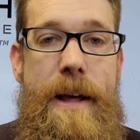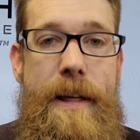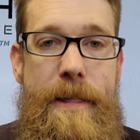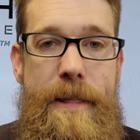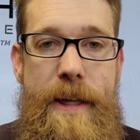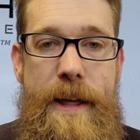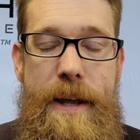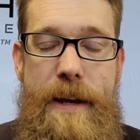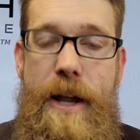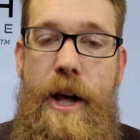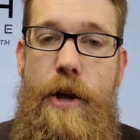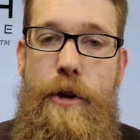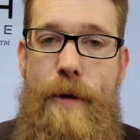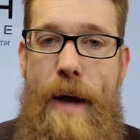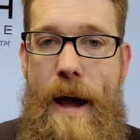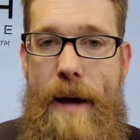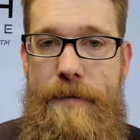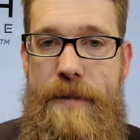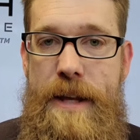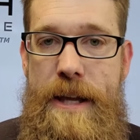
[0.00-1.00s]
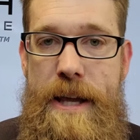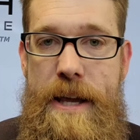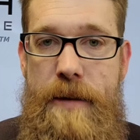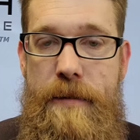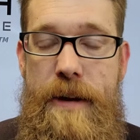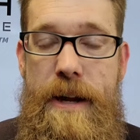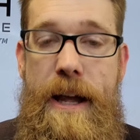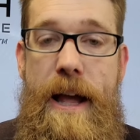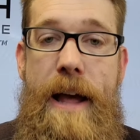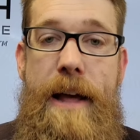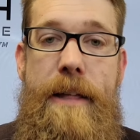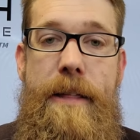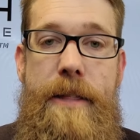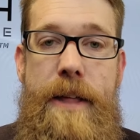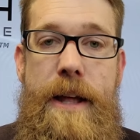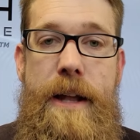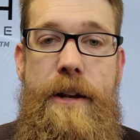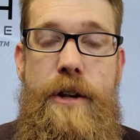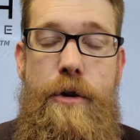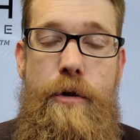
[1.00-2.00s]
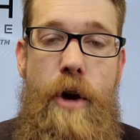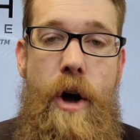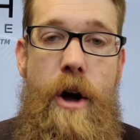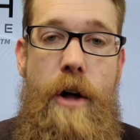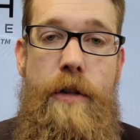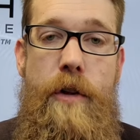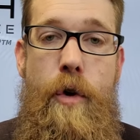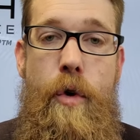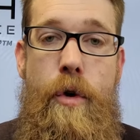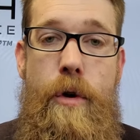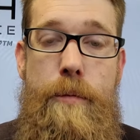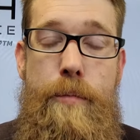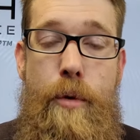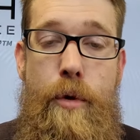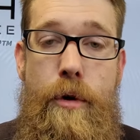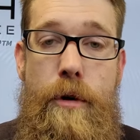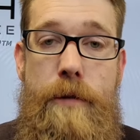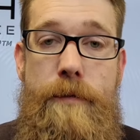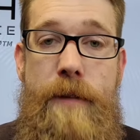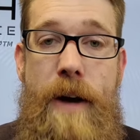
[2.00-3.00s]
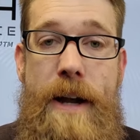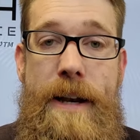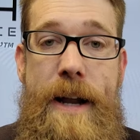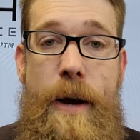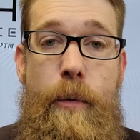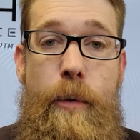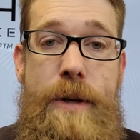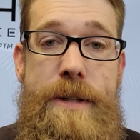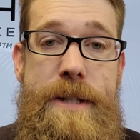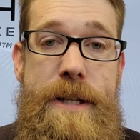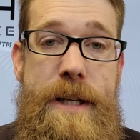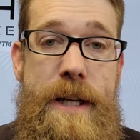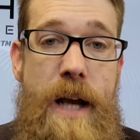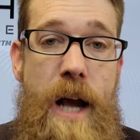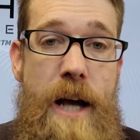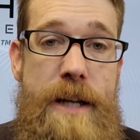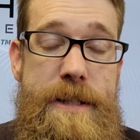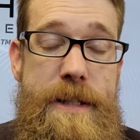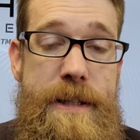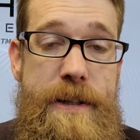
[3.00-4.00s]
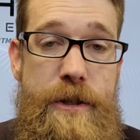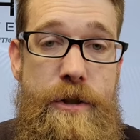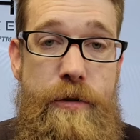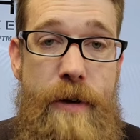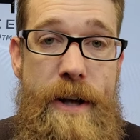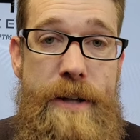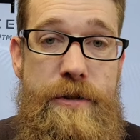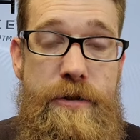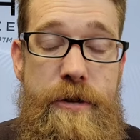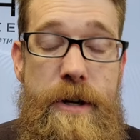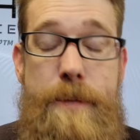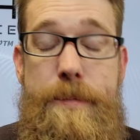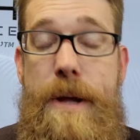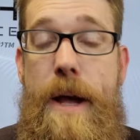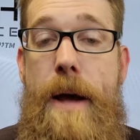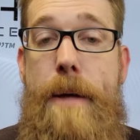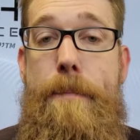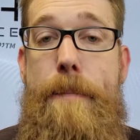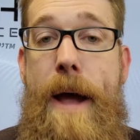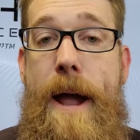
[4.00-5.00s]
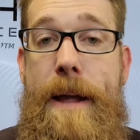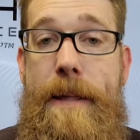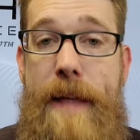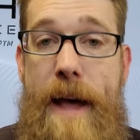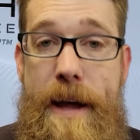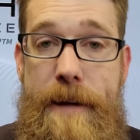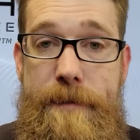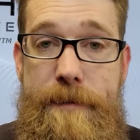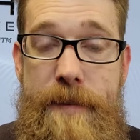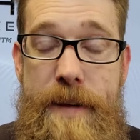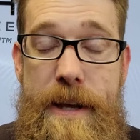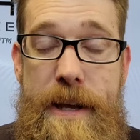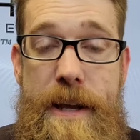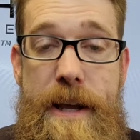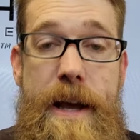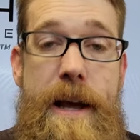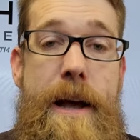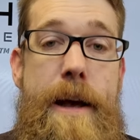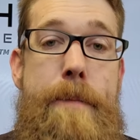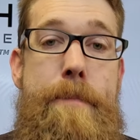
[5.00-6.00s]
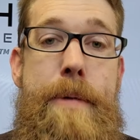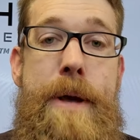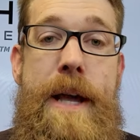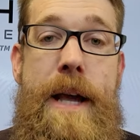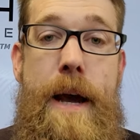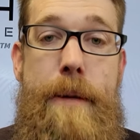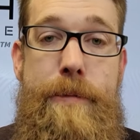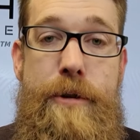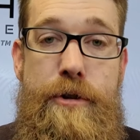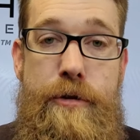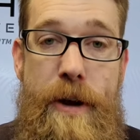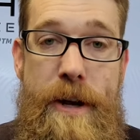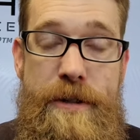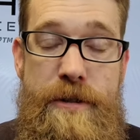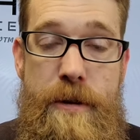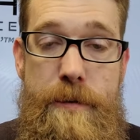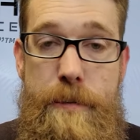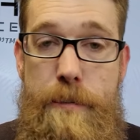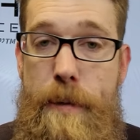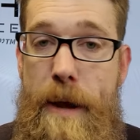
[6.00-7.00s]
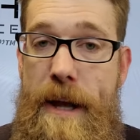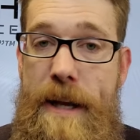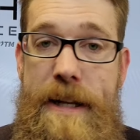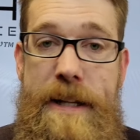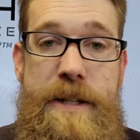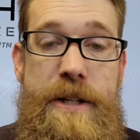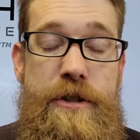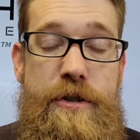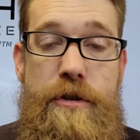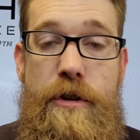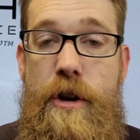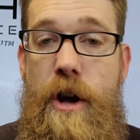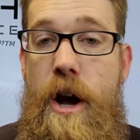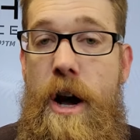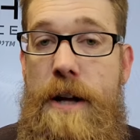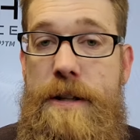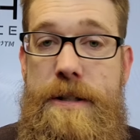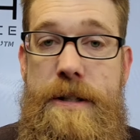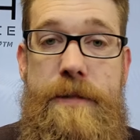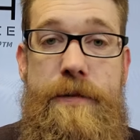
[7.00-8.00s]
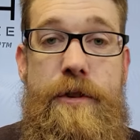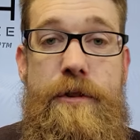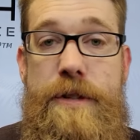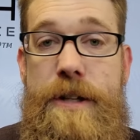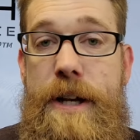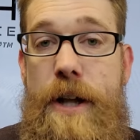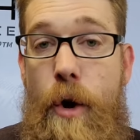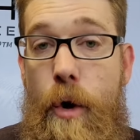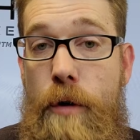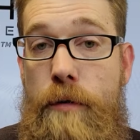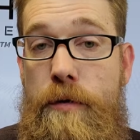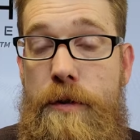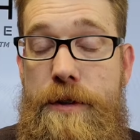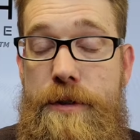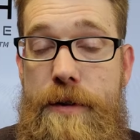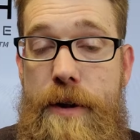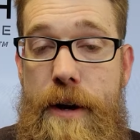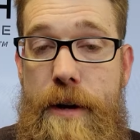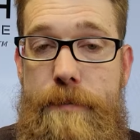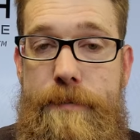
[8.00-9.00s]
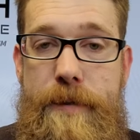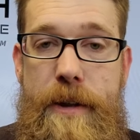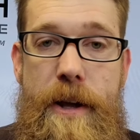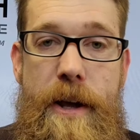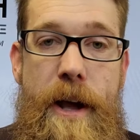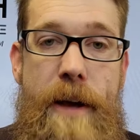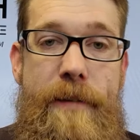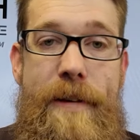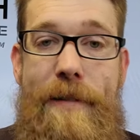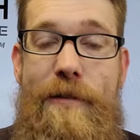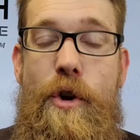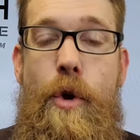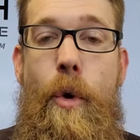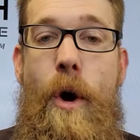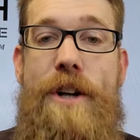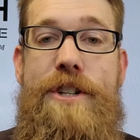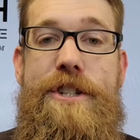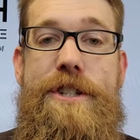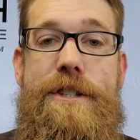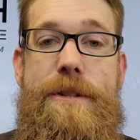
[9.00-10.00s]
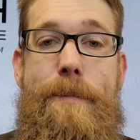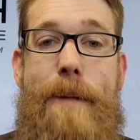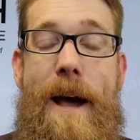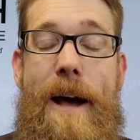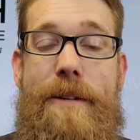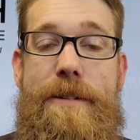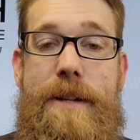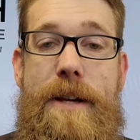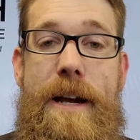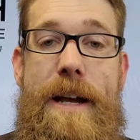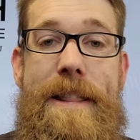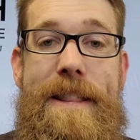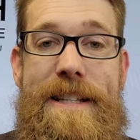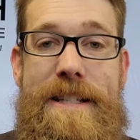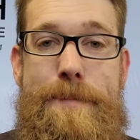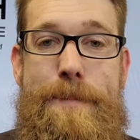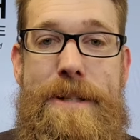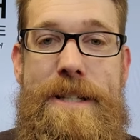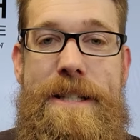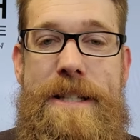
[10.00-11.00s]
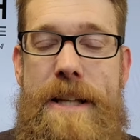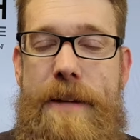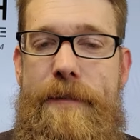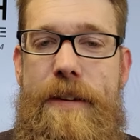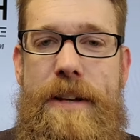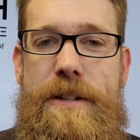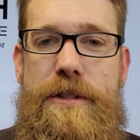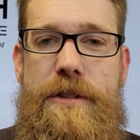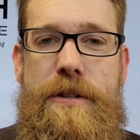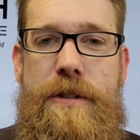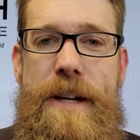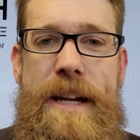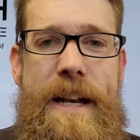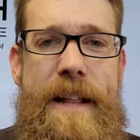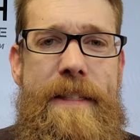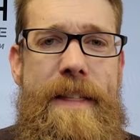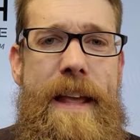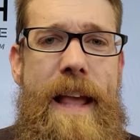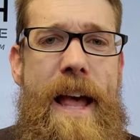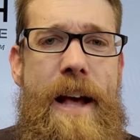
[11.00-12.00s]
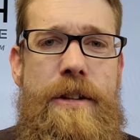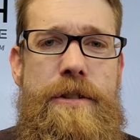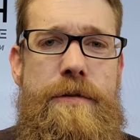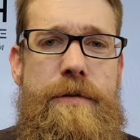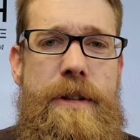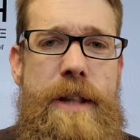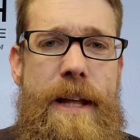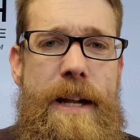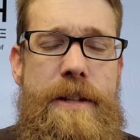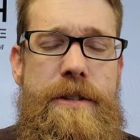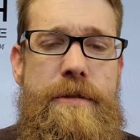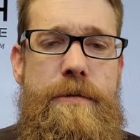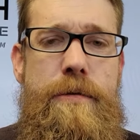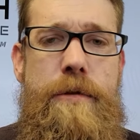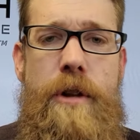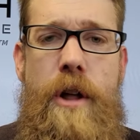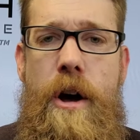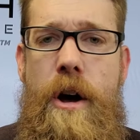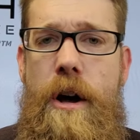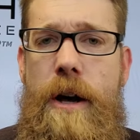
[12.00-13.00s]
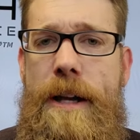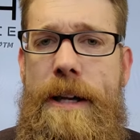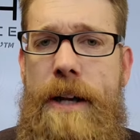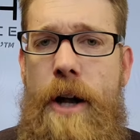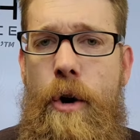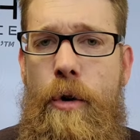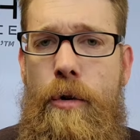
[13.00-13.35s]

Then you have the hearing, then you call the court reporter, find out what it's going to cost to get the transcript, pay that fee, pick up the transcript, and pay any additional cost if there's any overage there. If you have any questions about the specifics or anything else related to law in